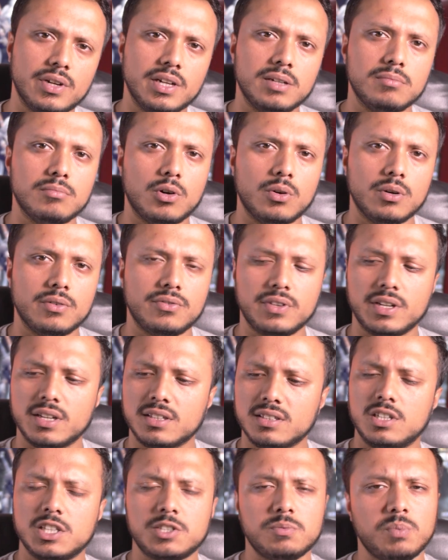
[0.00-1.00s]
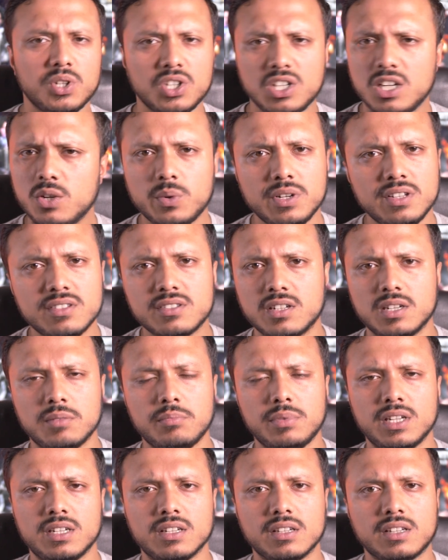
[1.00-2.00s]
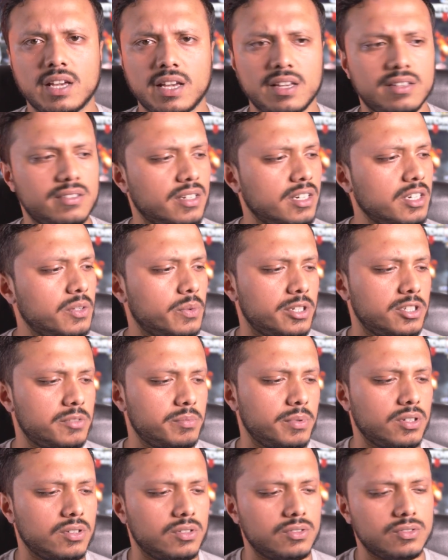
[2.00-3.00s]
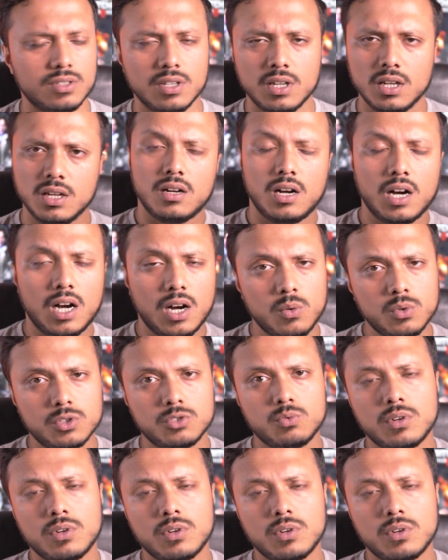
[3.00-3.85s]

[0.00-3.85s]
rainbow effect, especially when it's going to be in a case anyways, because I was